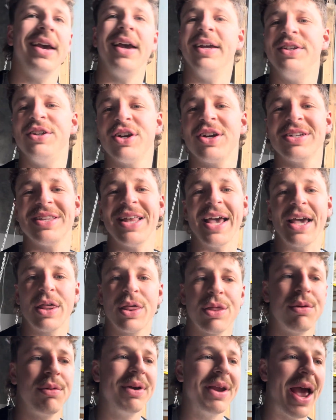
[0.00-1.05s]
It took us like
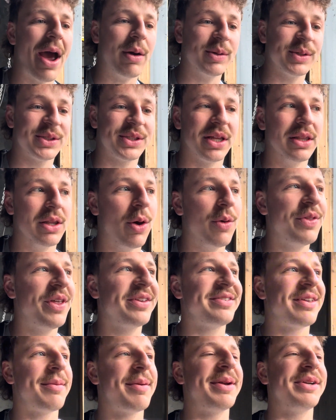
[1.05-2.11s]
3 hours to load the
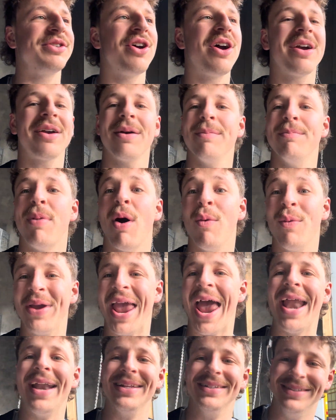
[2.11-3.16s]
semi truck, but we
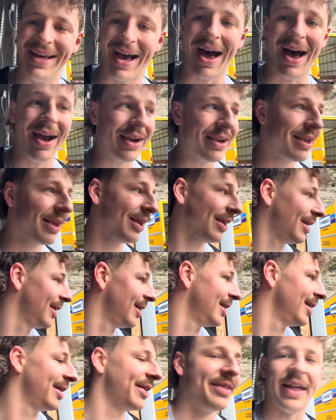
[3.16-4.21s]
had a dock.
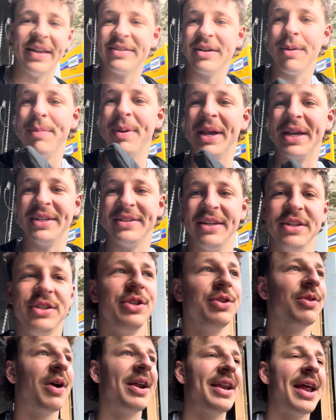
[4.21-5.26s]
That's our biggest issue
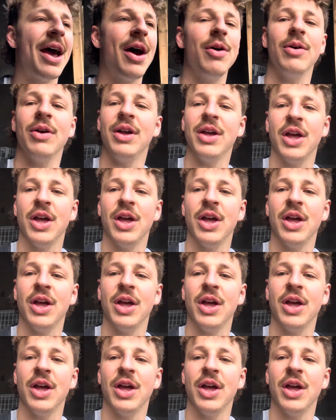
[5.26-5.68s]
right now.